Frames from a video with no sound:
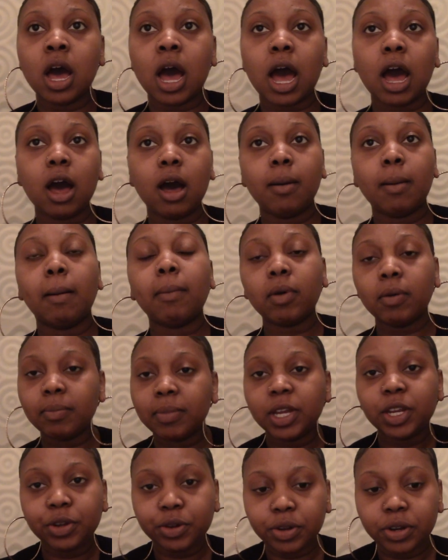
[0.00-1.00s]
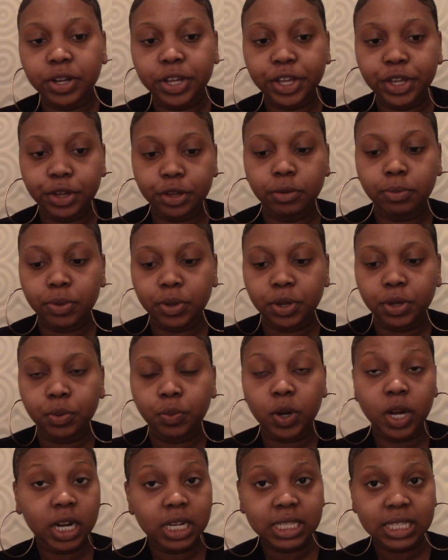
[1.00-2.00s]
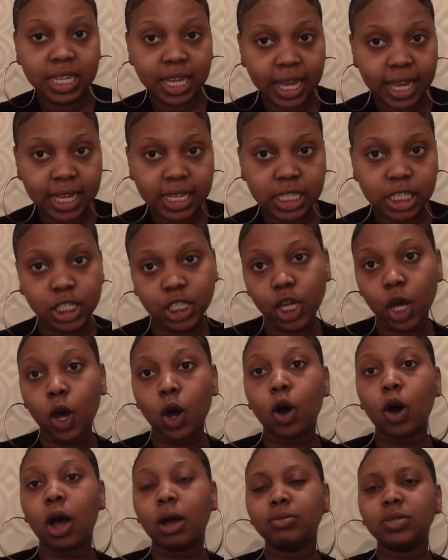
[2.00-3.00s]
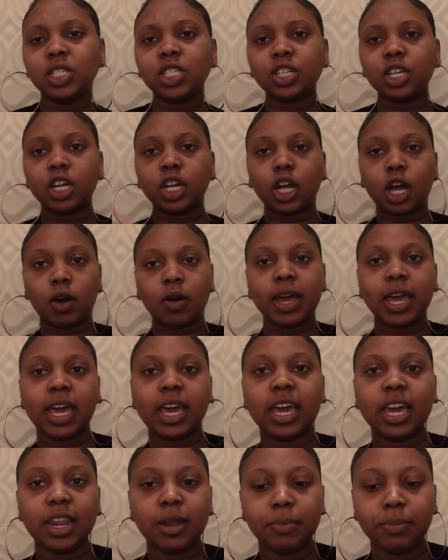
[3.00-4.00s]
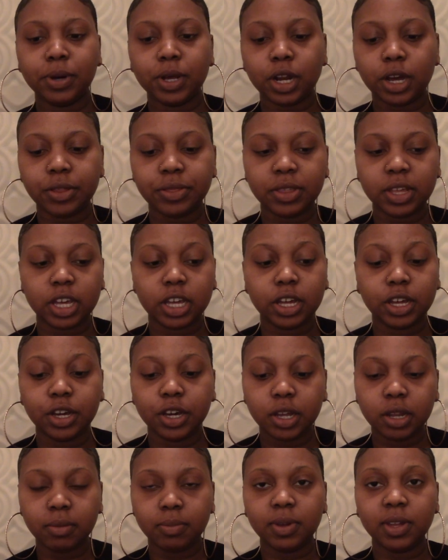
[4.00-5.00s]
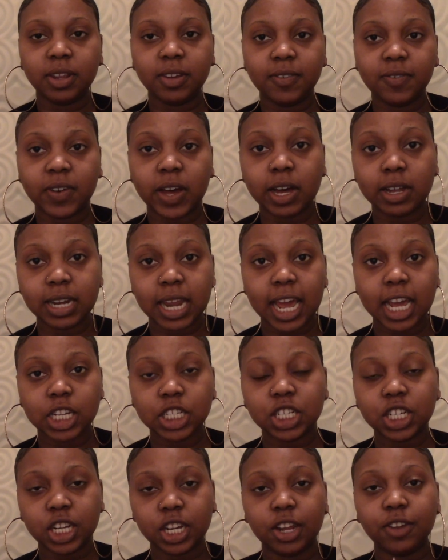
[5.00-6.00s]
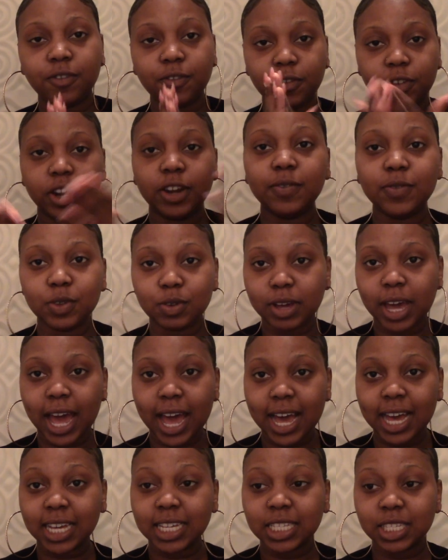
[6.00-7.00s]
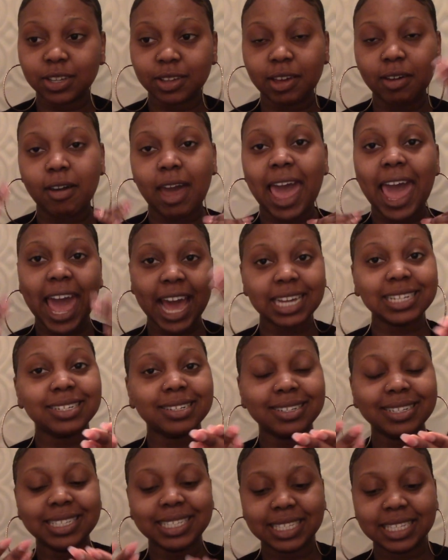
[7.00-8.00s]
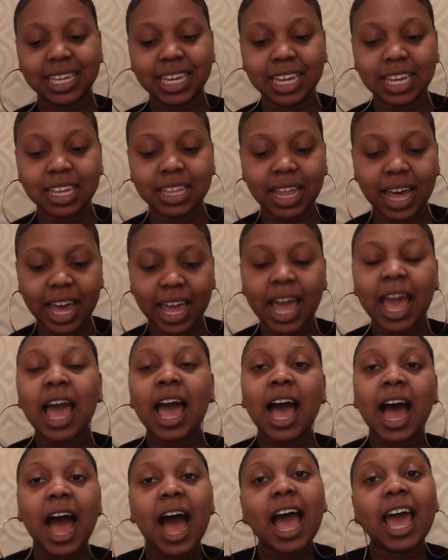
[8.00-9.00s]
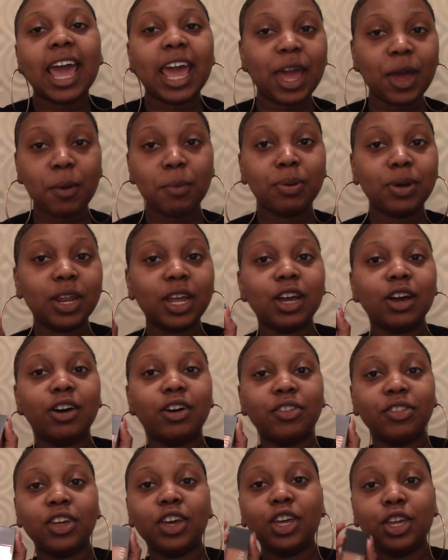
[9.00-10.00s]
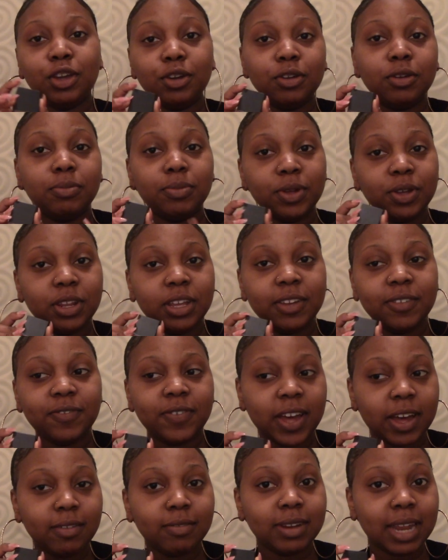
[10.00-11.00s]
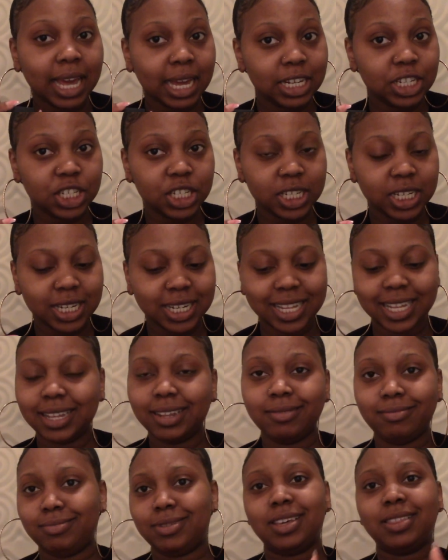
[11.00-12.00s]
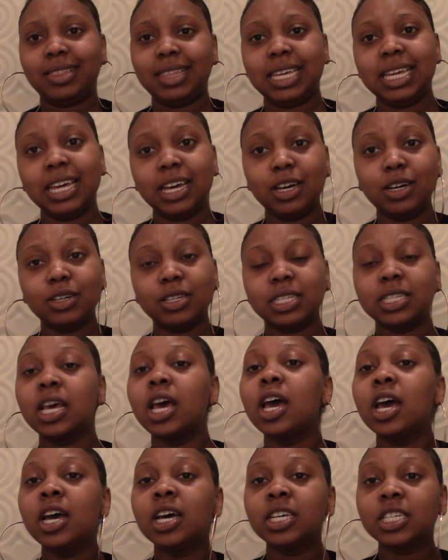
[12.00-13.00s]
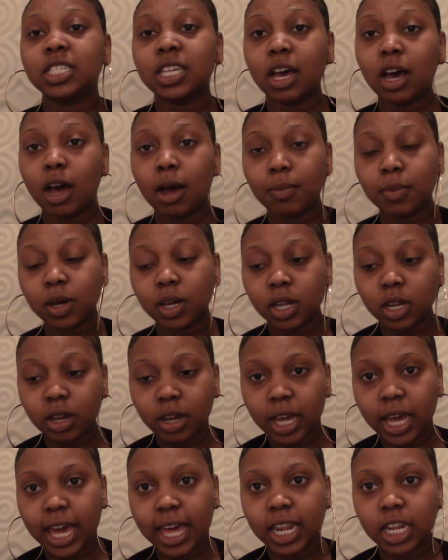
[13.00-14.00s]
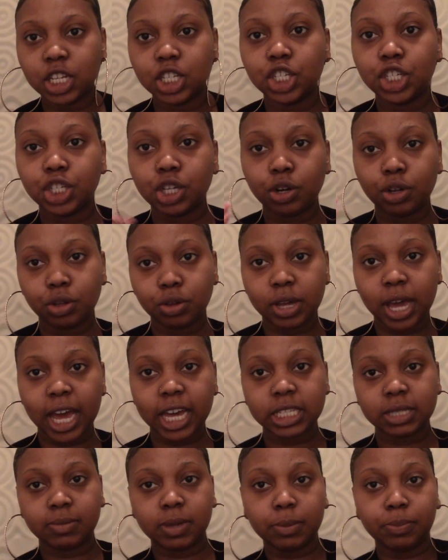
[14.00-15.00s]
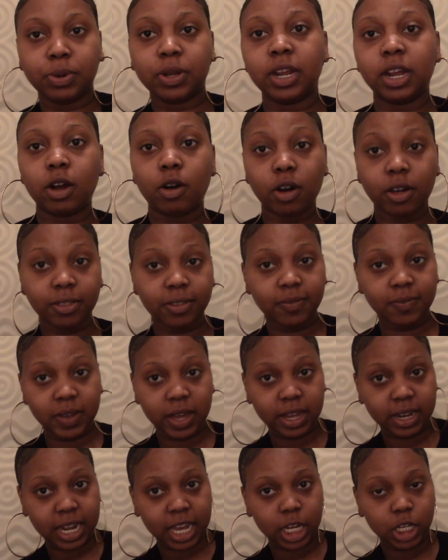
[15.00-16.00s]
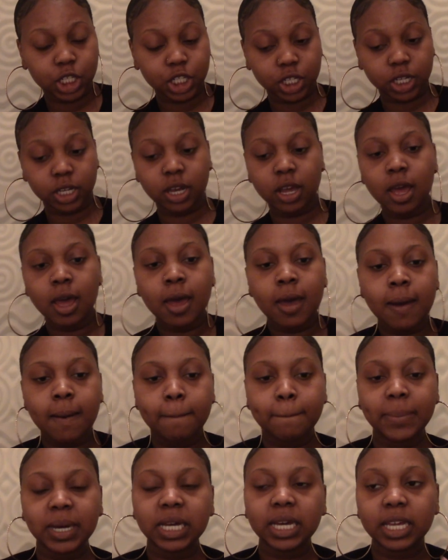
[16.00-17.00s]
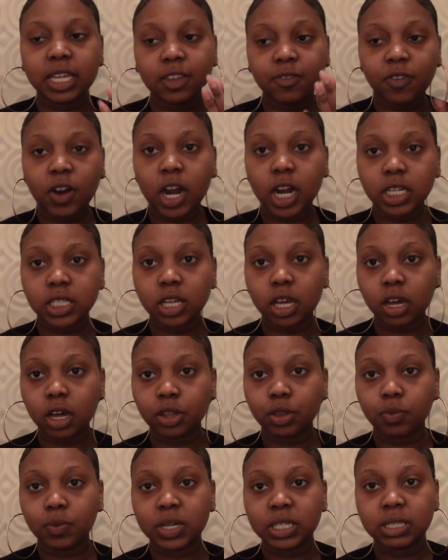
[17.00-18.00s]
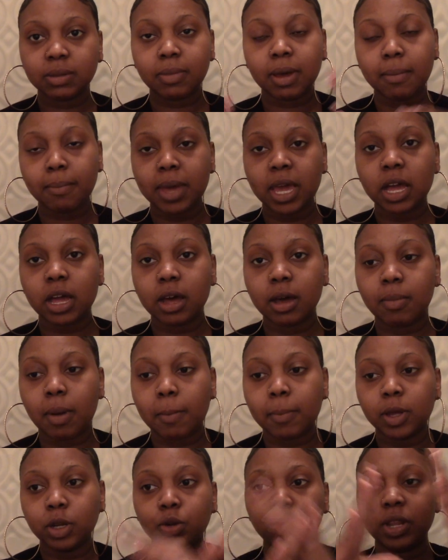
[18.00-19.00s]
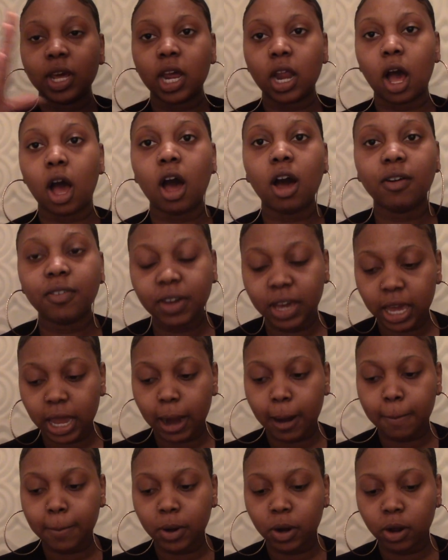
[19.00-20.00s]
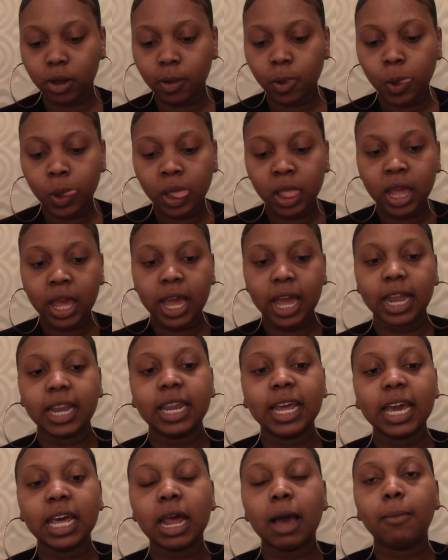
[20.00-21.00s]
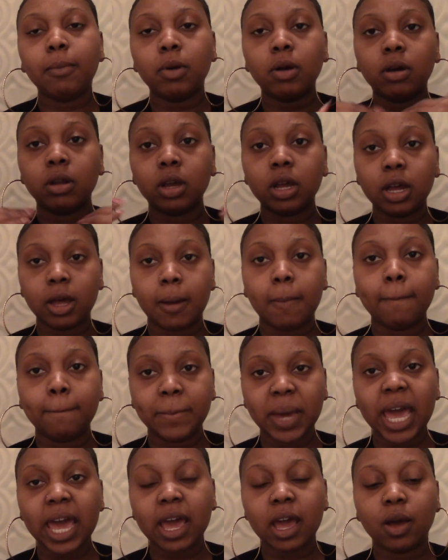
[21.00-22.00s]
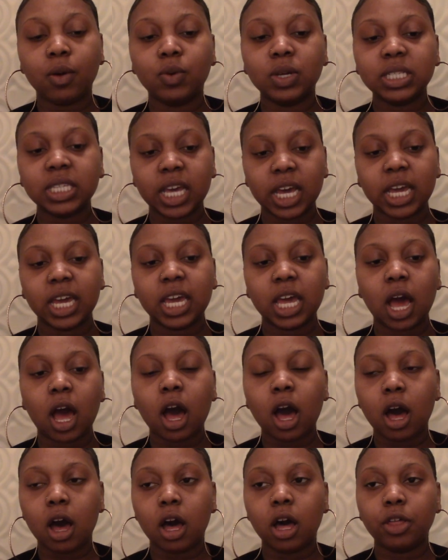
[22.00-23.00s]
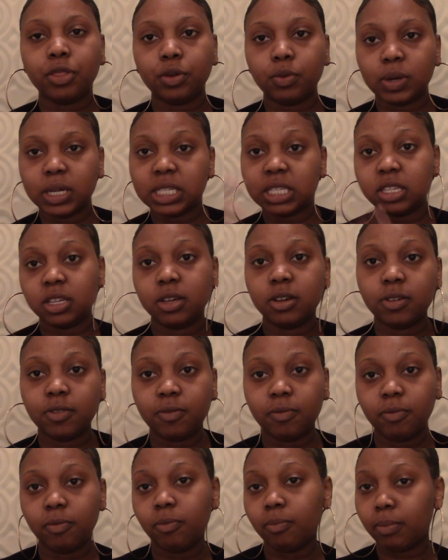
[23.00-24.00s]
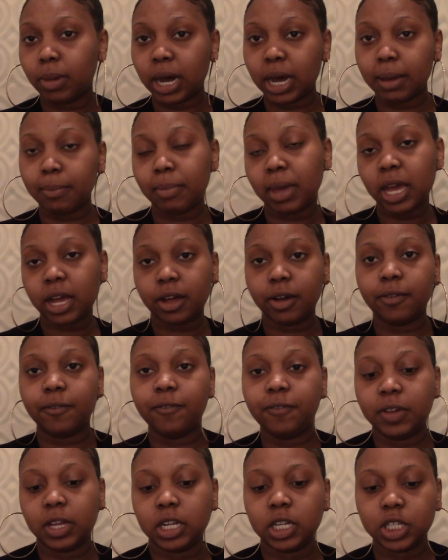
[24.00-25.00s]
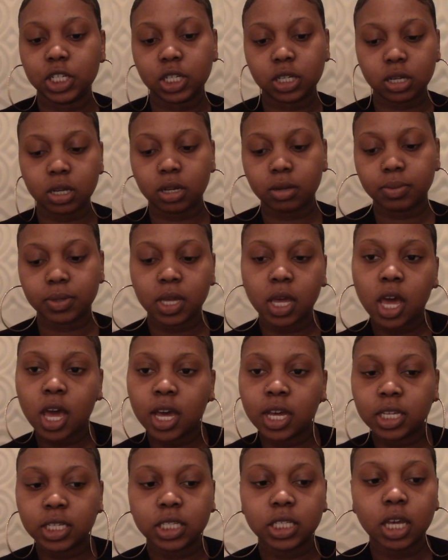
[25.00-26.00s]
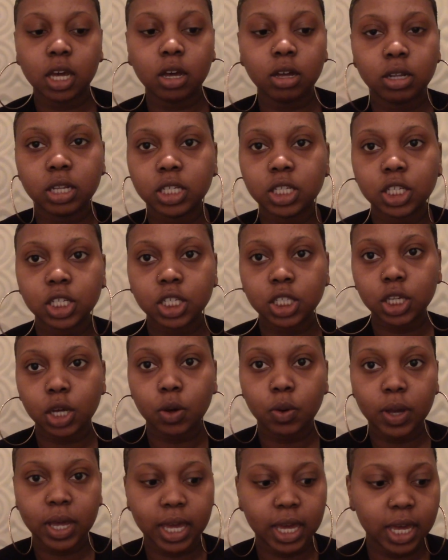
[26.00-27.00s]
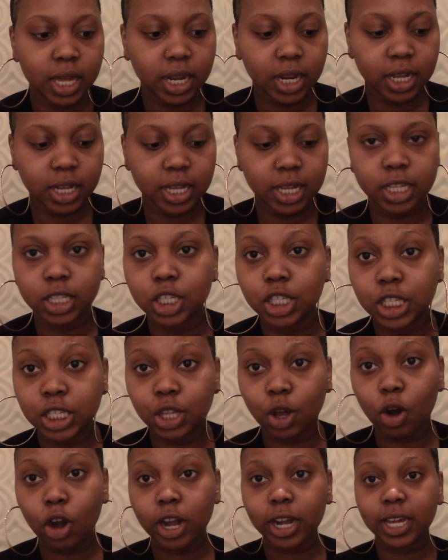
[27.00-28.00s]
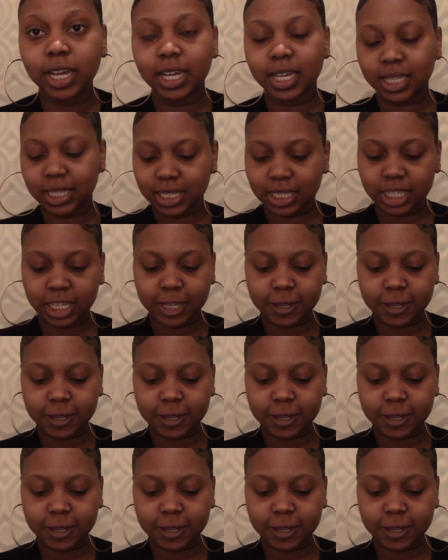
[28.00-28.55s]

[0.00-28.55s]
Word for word: I'm going to be doing the Huda Beauty wear test. So I'm just going to go ahead and put on the Huda Beauty foundation in front of you guys so you'll actually see, like, I am putting on the Huda Beauty foundation and nothing else. So I'm going to go ahead and show you guys me putting on the foundation. But as far as all the rest of my makeup, I'm going to do that off camera. And then I'm going to come back once I get all the rest of my makeup finished up. So let's just go ahead and get started.